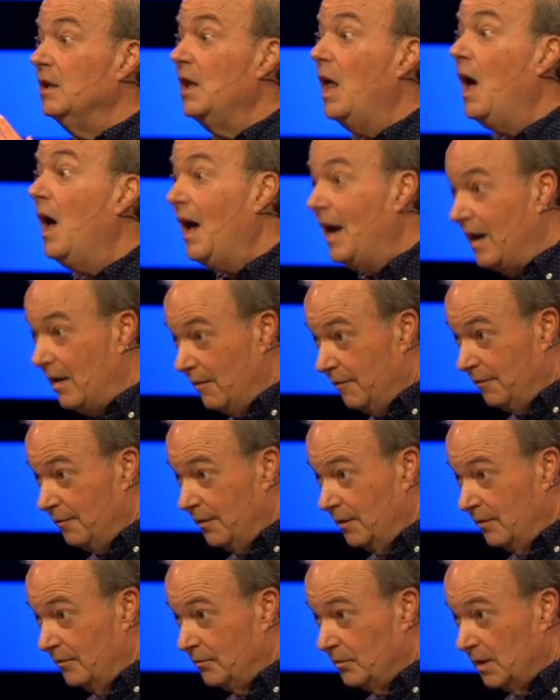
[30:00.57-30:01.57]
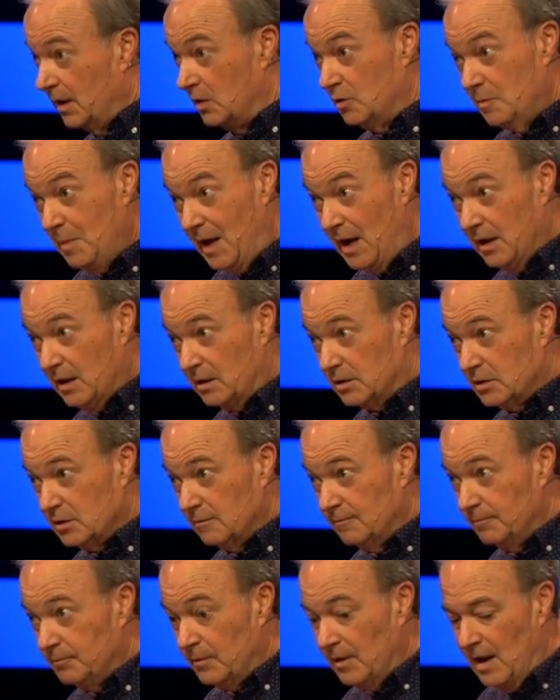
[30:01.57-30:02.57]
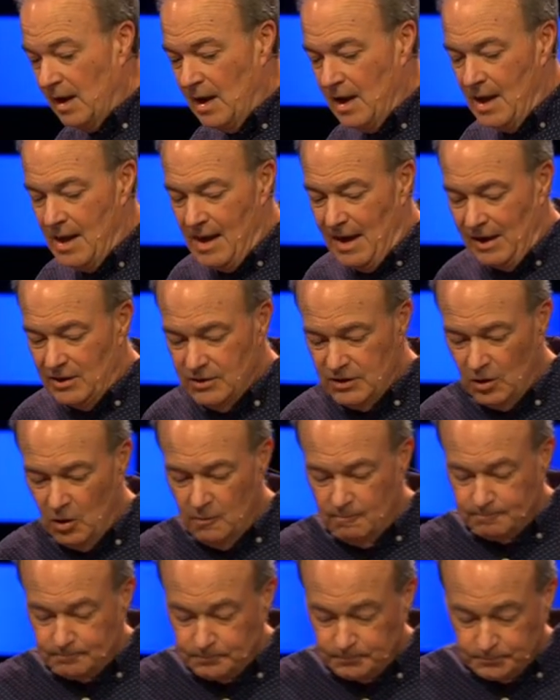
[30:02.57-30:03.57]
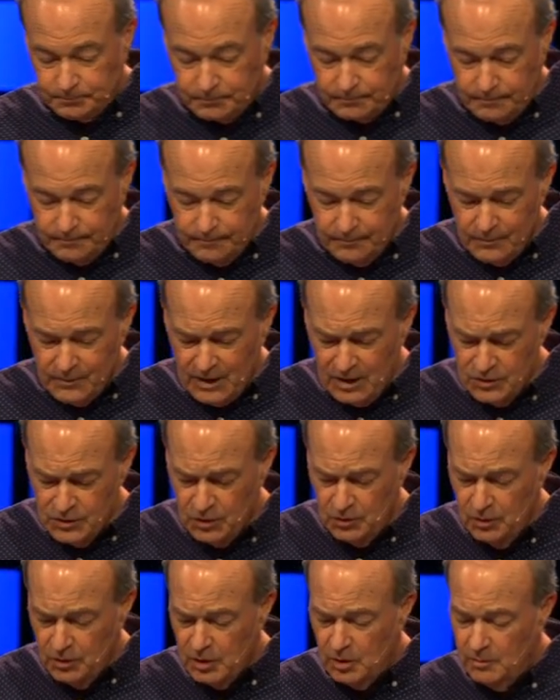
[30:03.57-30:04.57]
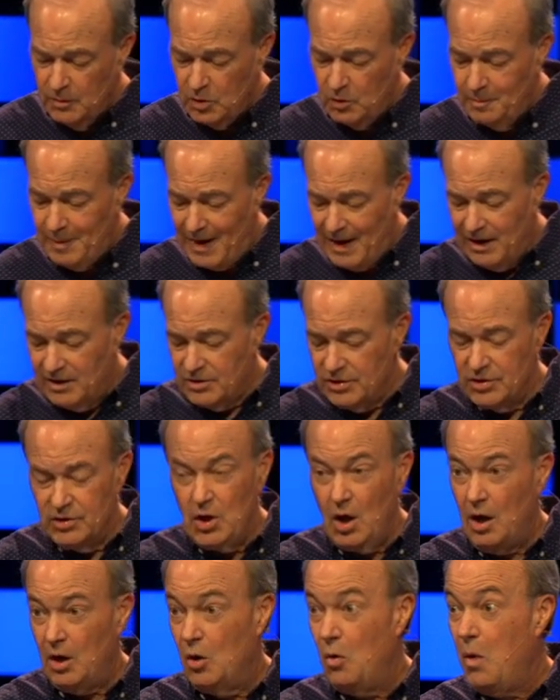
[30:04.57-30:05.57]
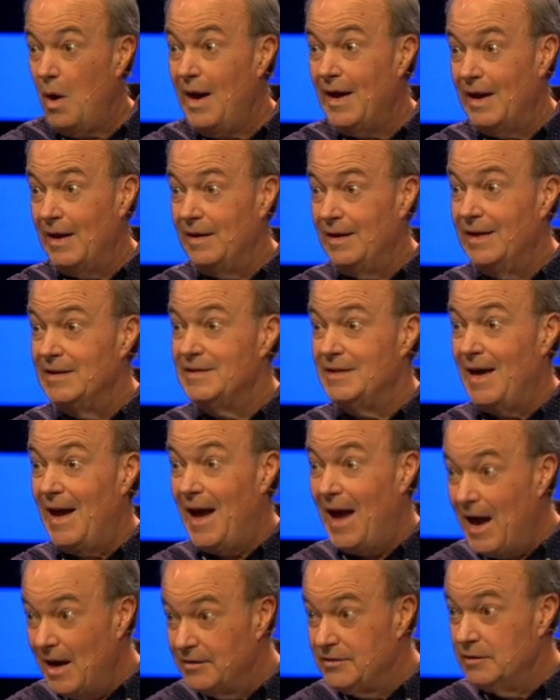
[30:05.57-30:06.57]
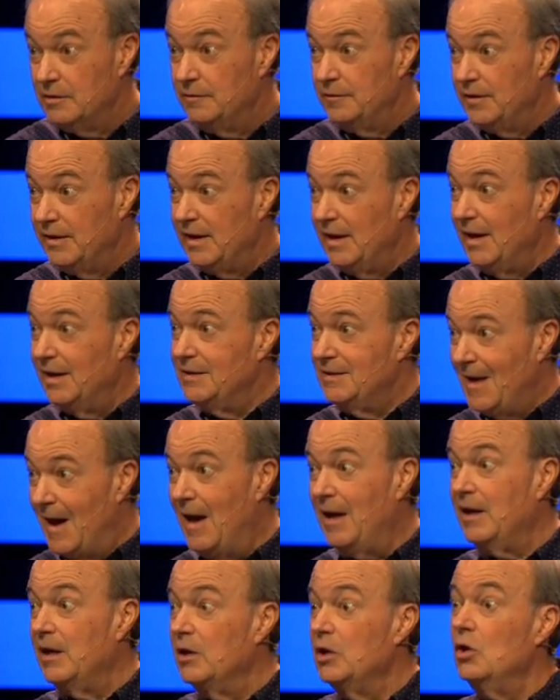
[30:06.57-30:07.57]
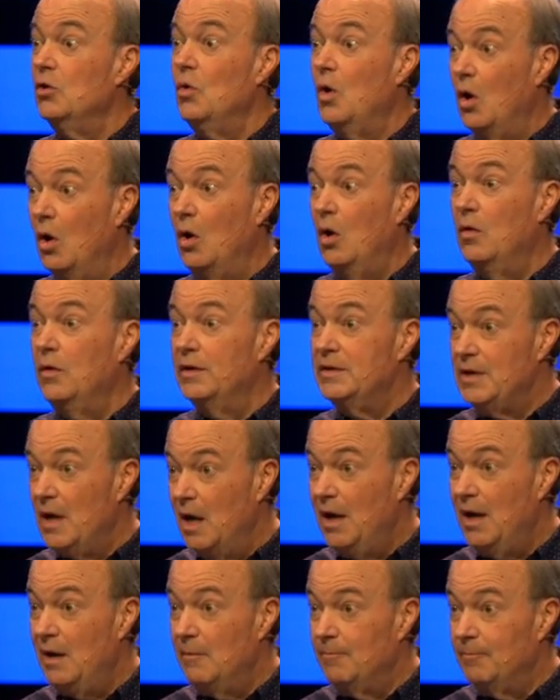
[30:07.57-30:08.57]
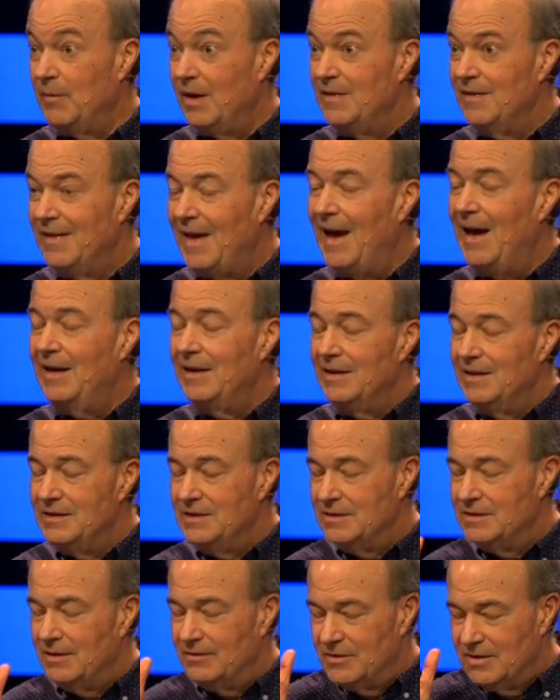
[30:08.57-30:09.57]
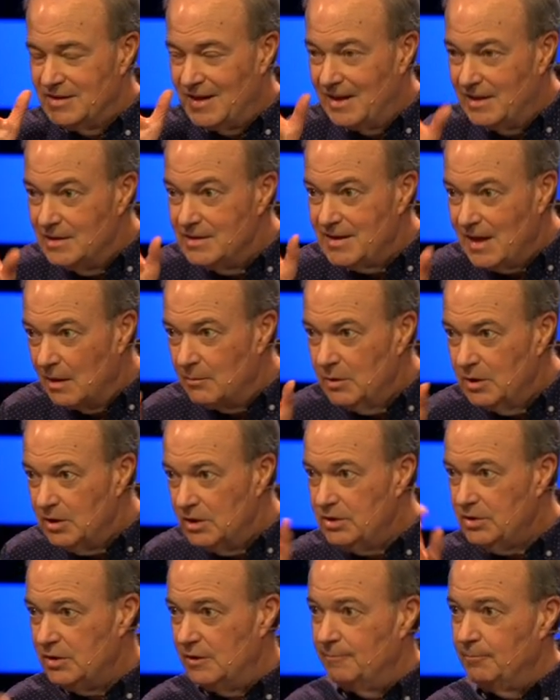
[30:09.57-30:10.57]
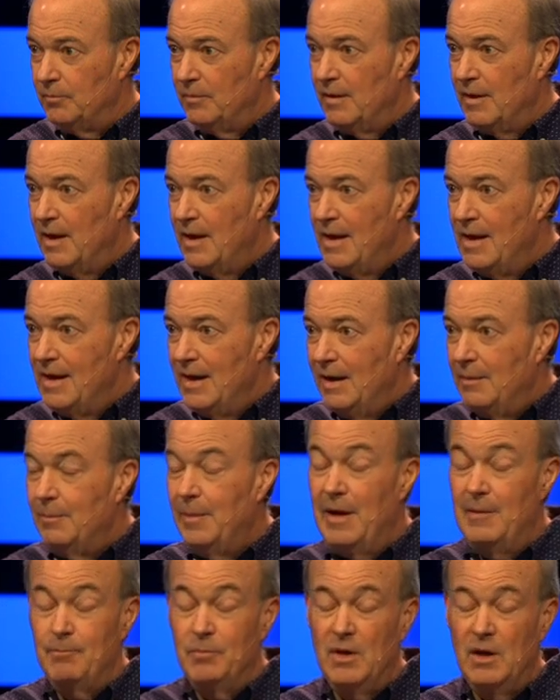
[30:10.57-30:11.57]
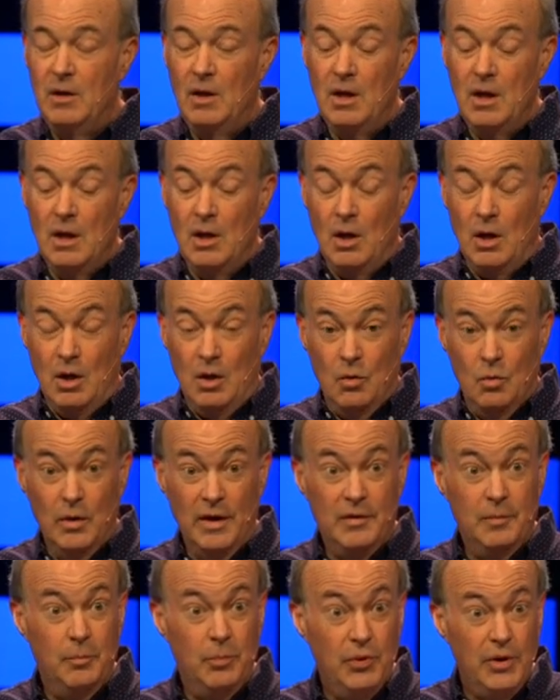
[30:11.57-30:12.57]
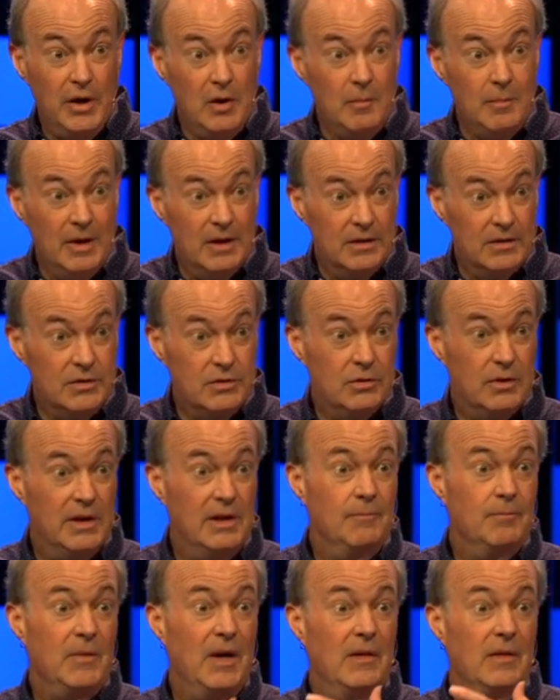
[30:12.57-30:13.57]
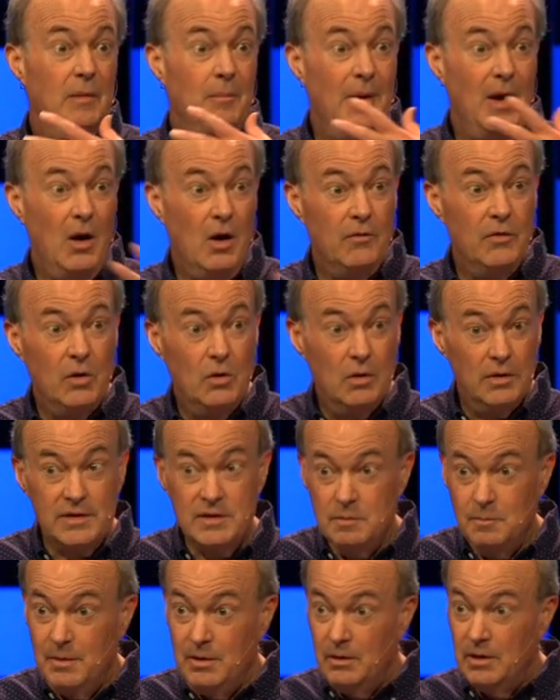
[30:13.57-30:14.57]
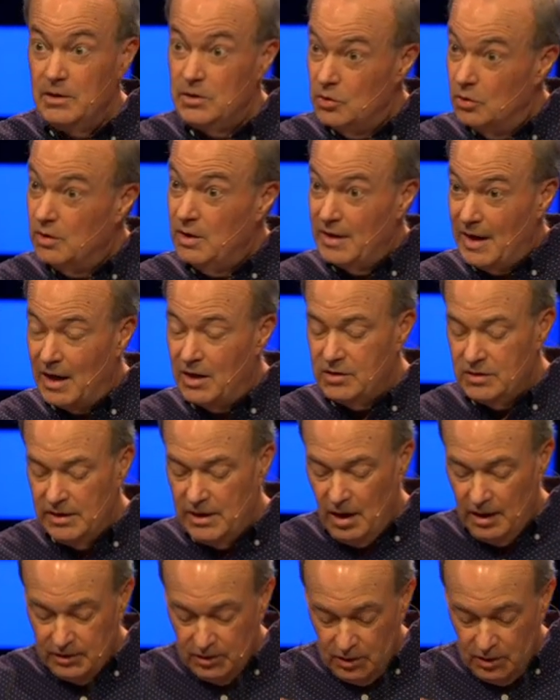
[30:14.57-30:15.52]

alive in your baggage. And so your baggage is not quiet. It's actively attacking you all the time, and that is Satan's ammunition. But with prayer ministry and the power of the Holy Spirit, you can actually